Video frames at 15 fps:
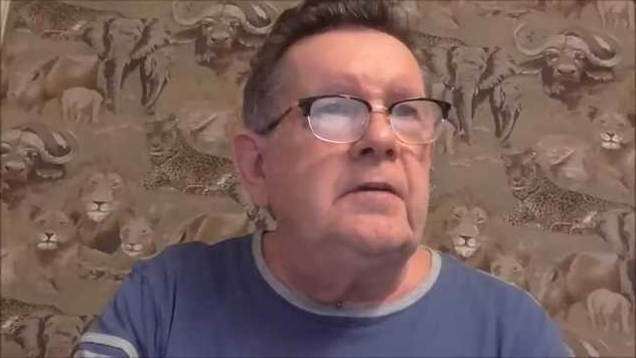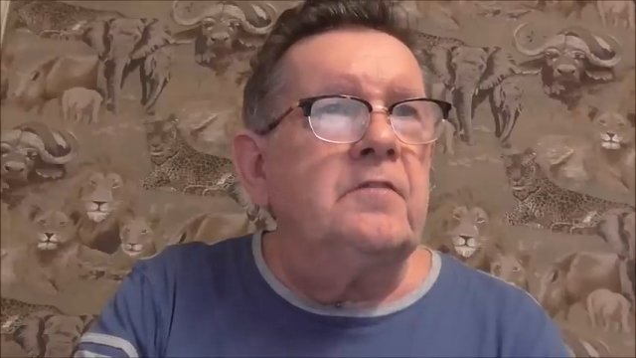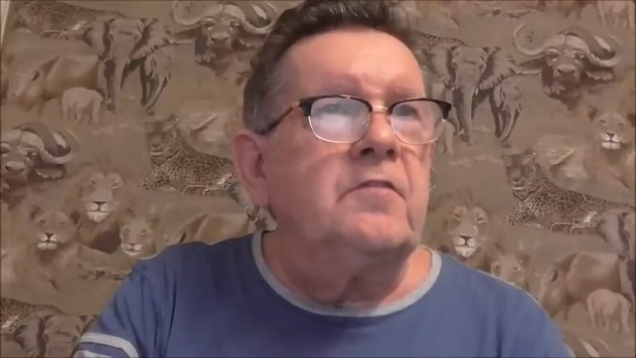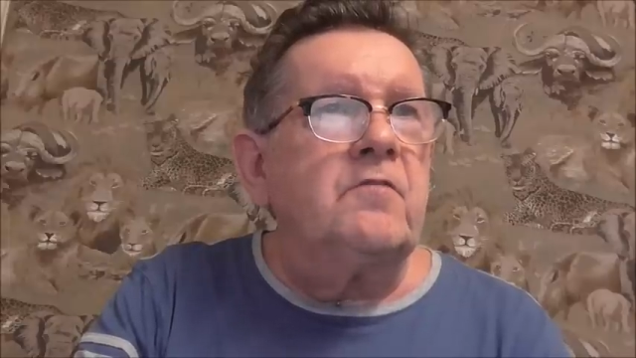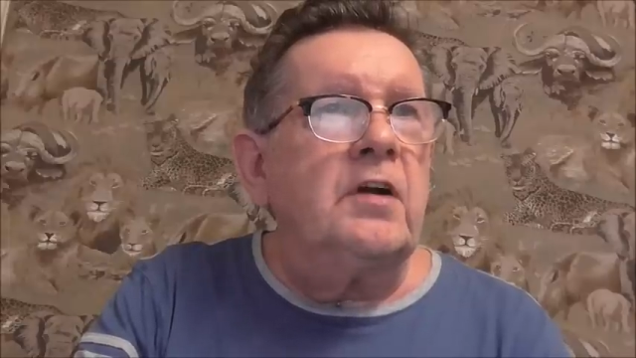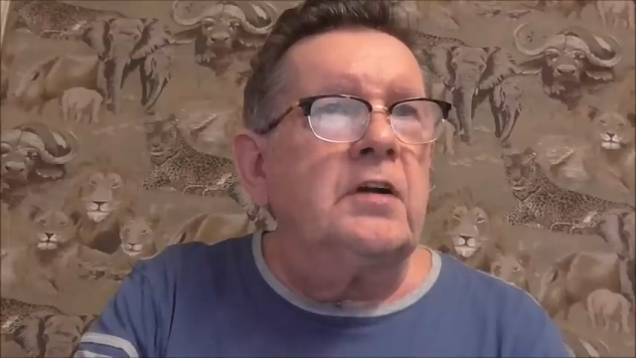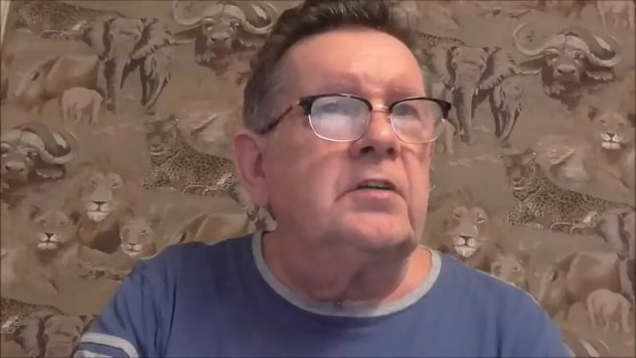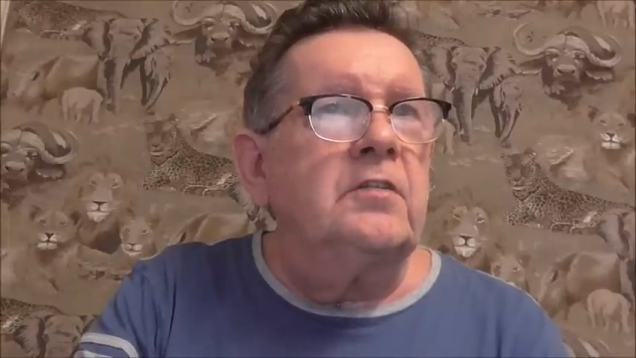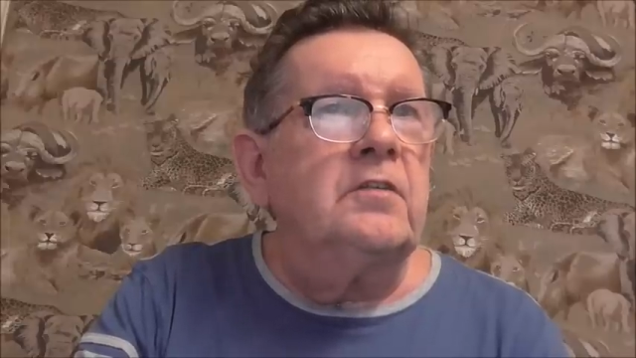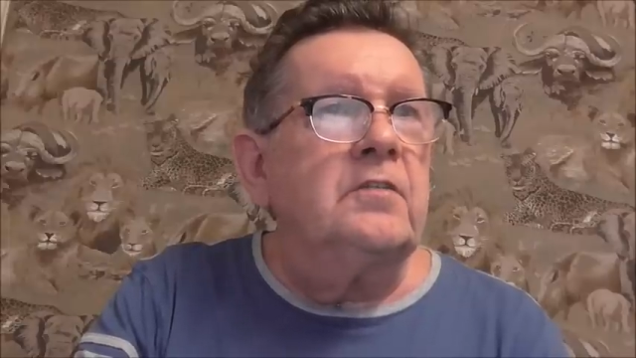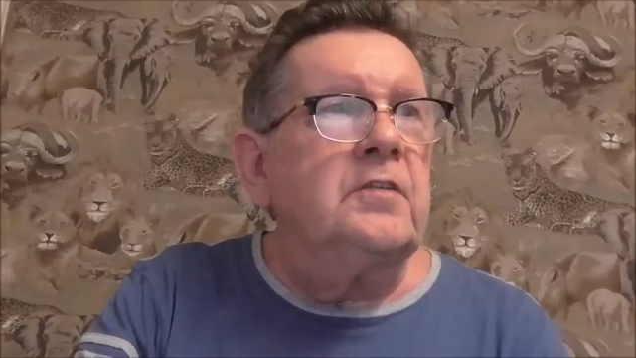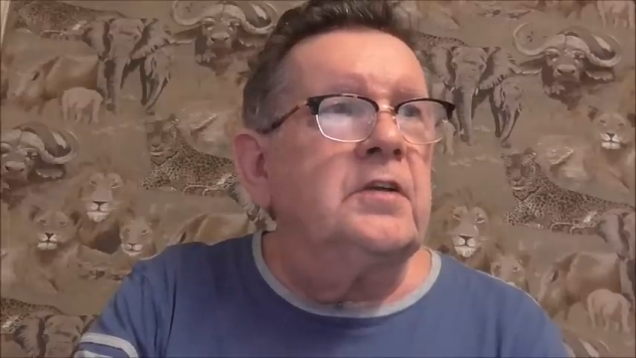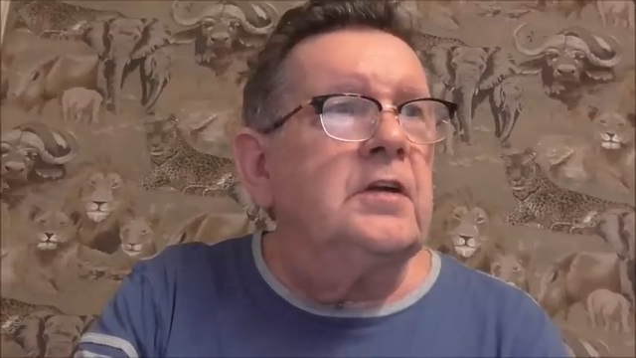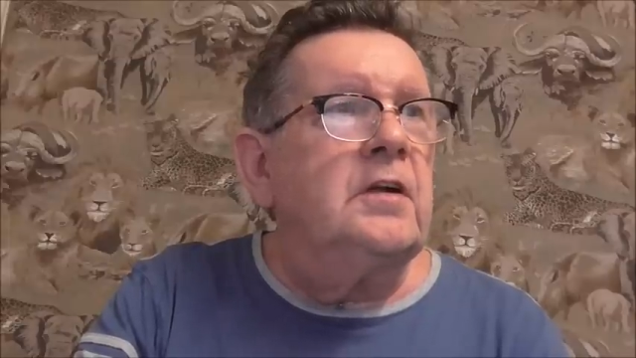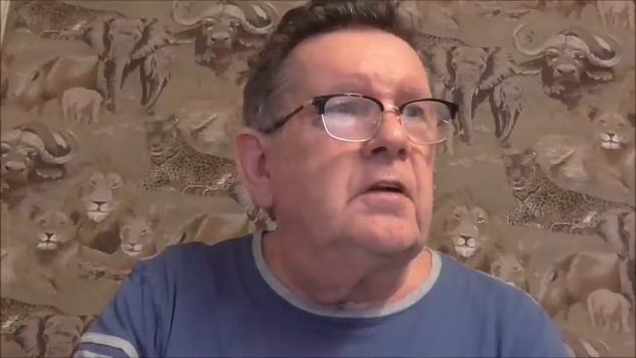
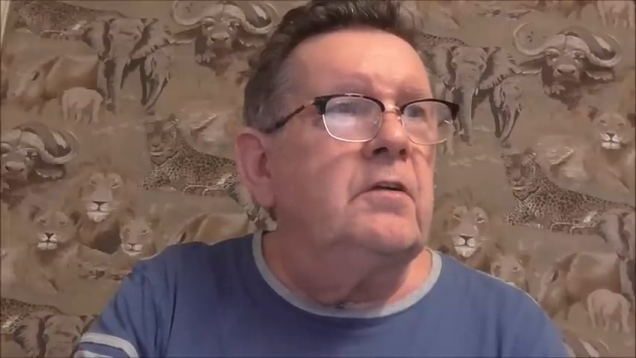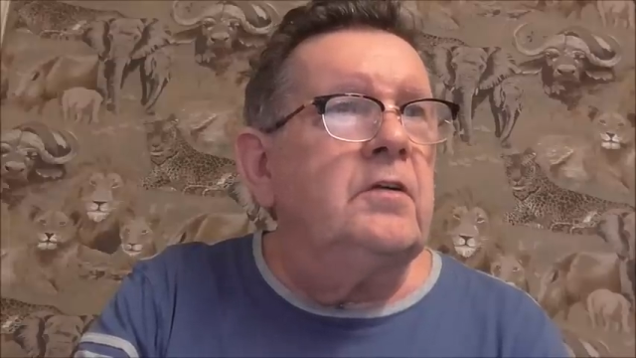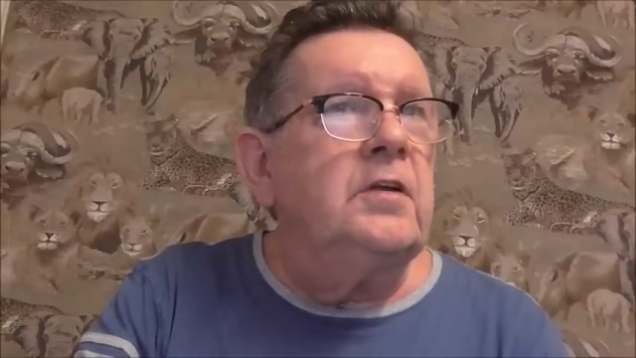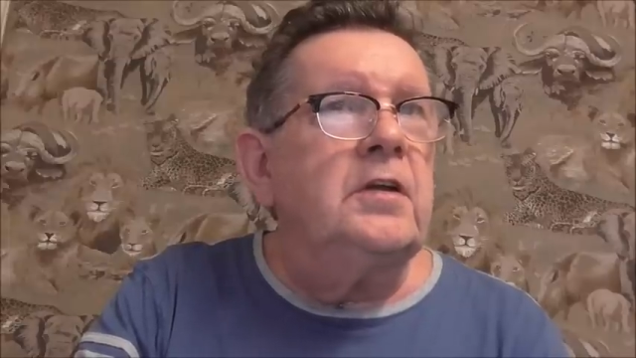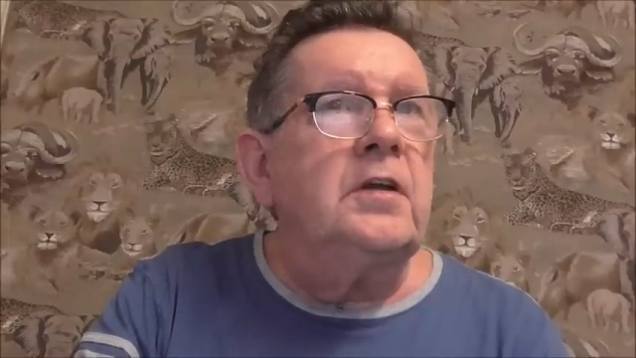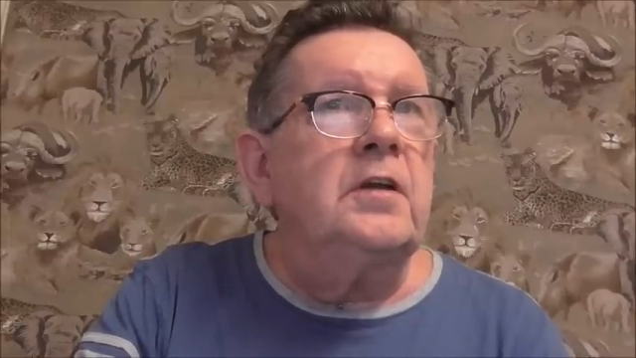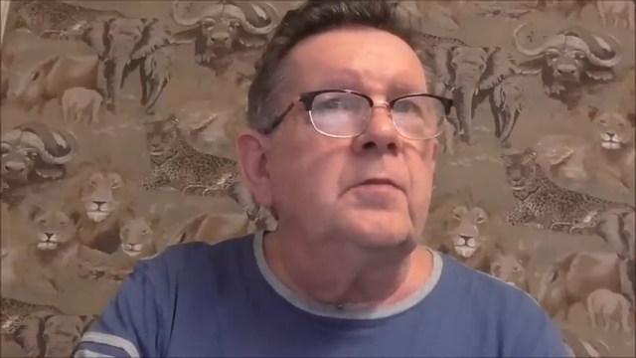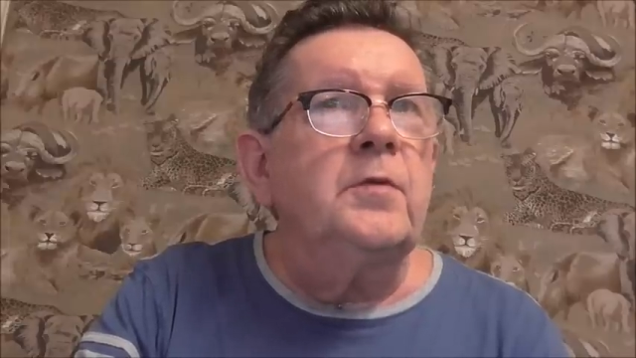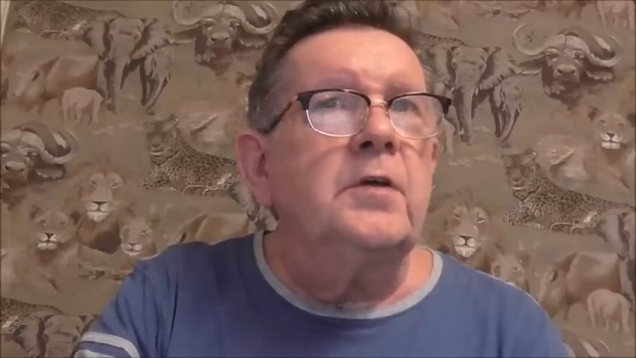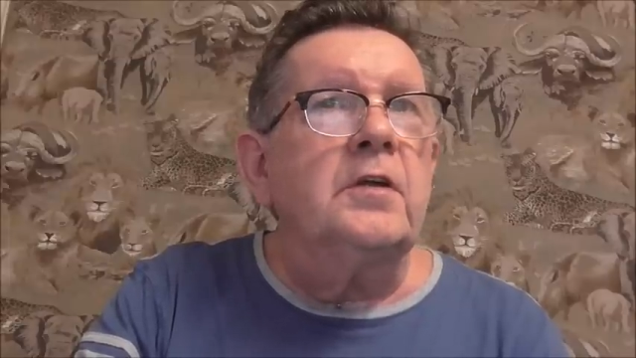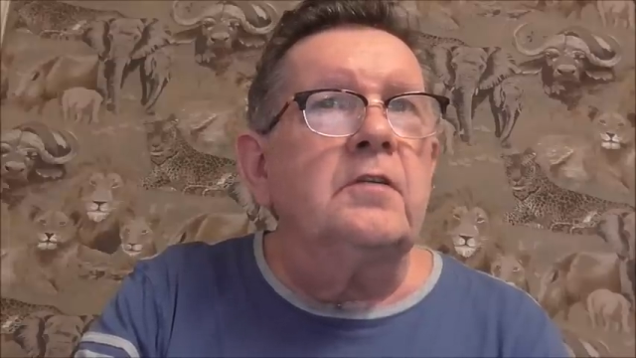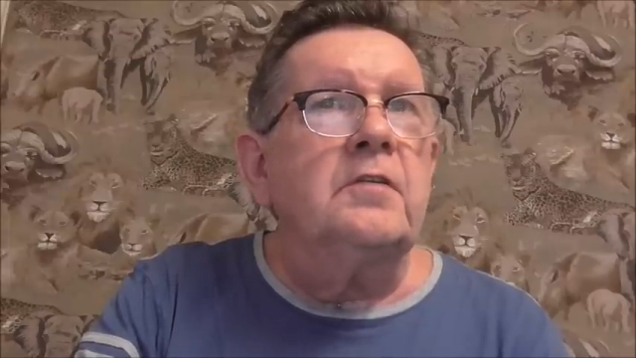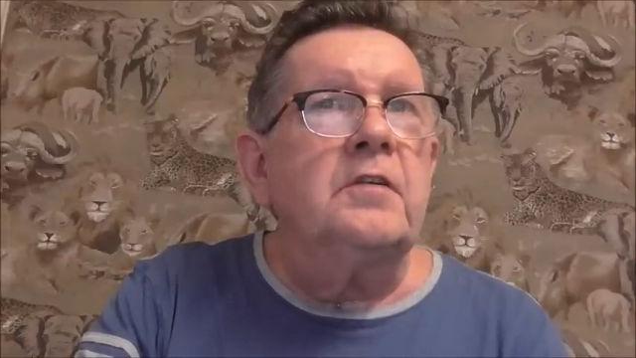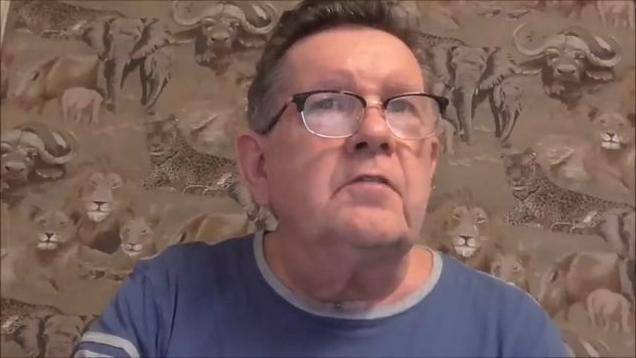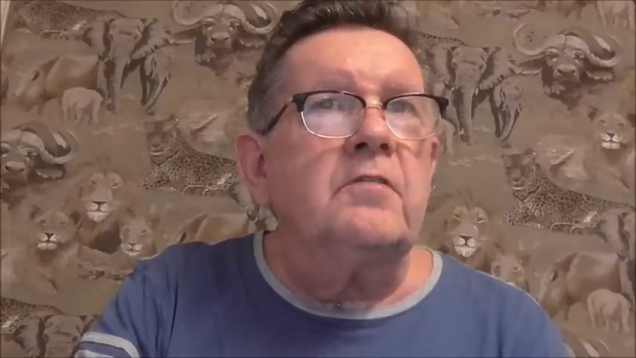structures, including
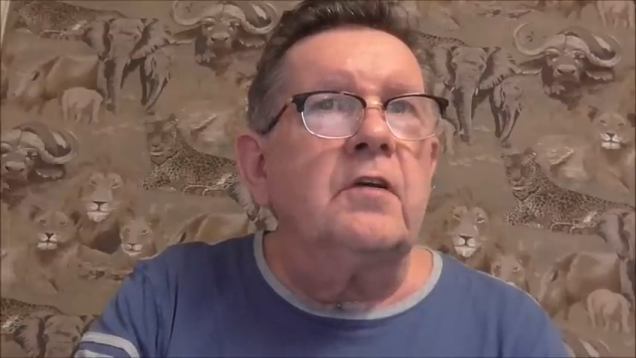community